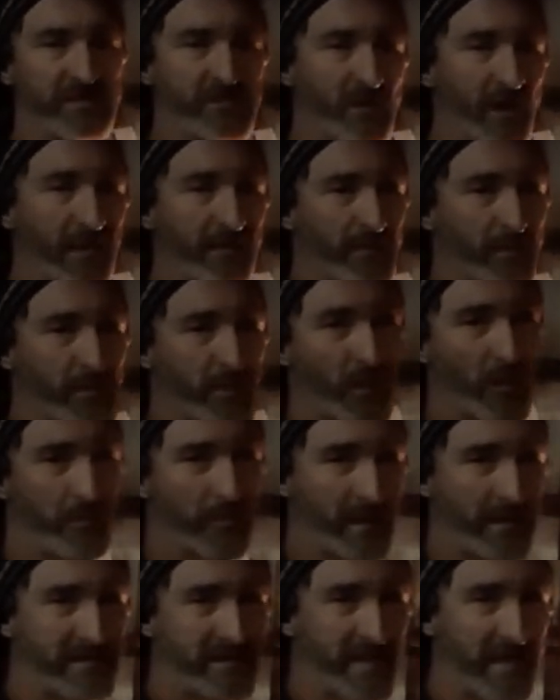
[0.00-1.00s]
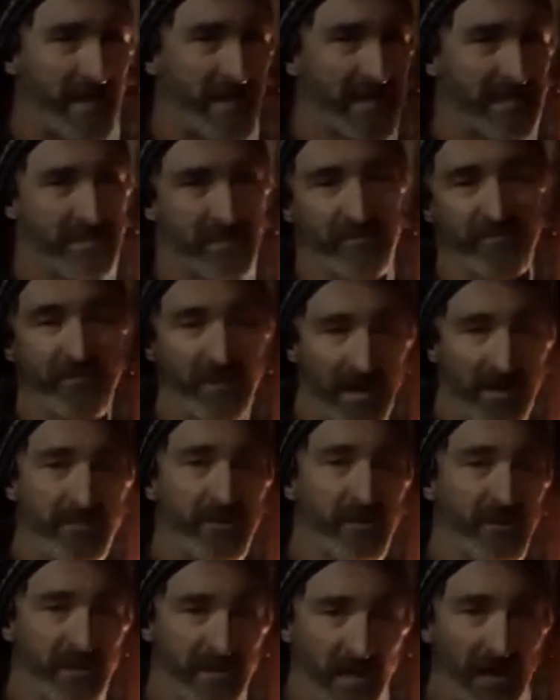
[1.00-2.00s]
So I have a propane tank. It's a
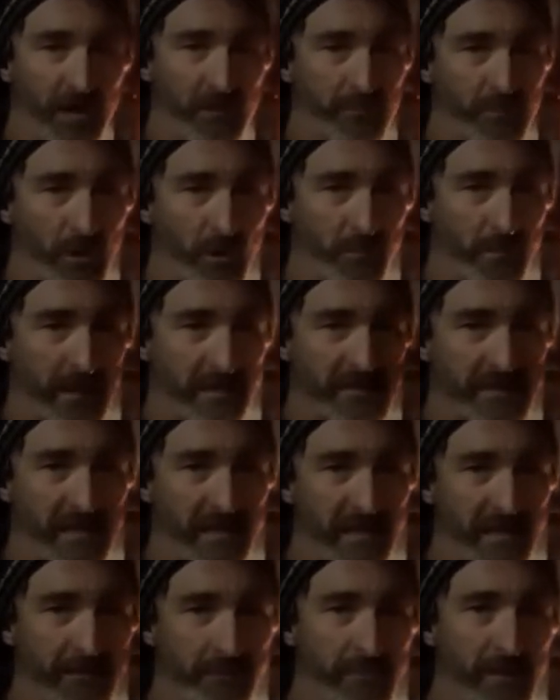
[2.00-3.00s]
500-gallon propane tank.